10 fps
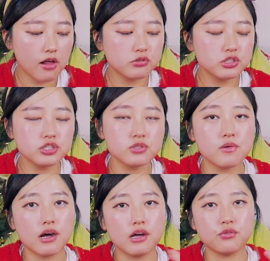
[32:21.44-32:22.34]
I wish
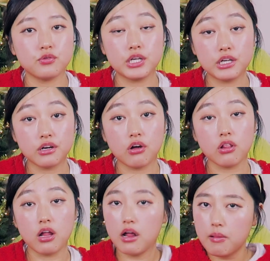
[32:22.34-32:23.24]
I read a
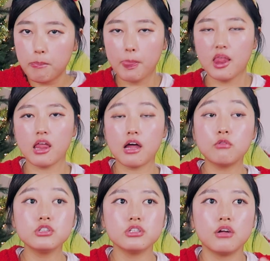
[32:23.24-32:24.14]
lot. Like,
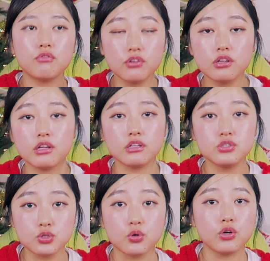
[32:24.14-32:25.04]
I wish I really
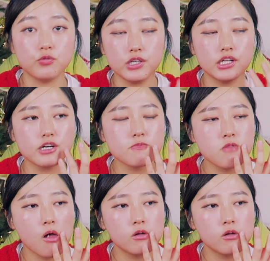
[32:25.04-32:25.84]
enjoy reading.